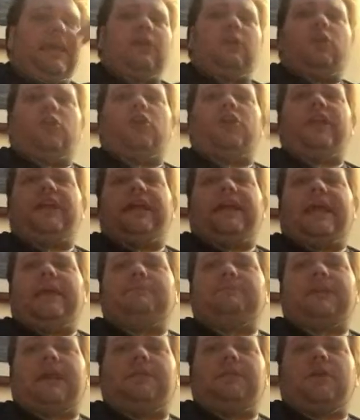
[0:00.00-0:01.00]
learning
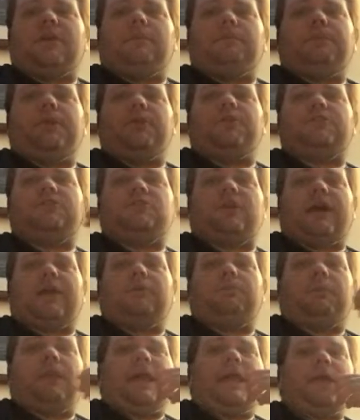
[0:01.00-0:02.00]
games on the computer so I
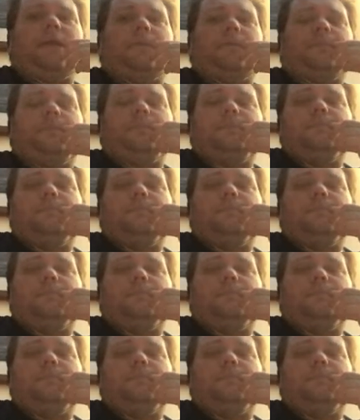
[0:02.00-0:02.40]
could play them.